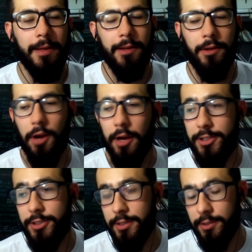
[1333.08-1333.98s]
Not
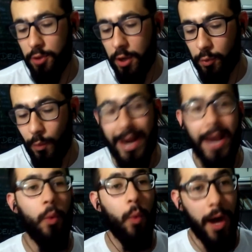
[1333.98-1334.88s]
what
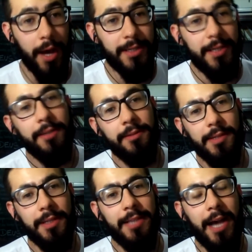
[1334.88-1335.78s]
I want
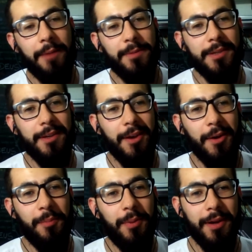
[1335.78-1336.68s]
sometimes,
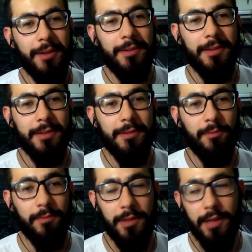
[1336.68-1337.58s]
but
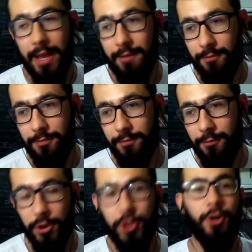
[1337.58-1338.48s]

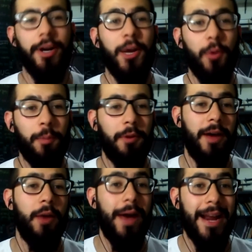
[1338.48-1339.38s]
for sure He will
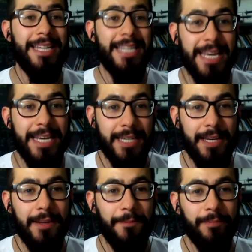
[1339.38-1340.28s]
provide what I need.
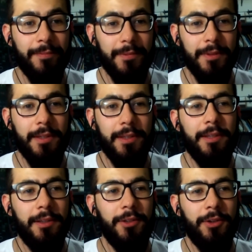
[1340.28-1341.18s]

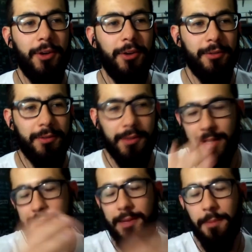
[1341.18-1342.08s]
You know,
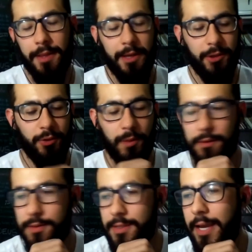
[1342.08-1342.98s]
that's something that
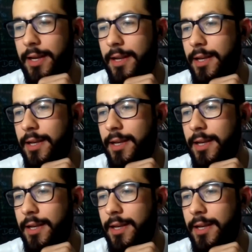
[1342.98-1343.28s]
João said.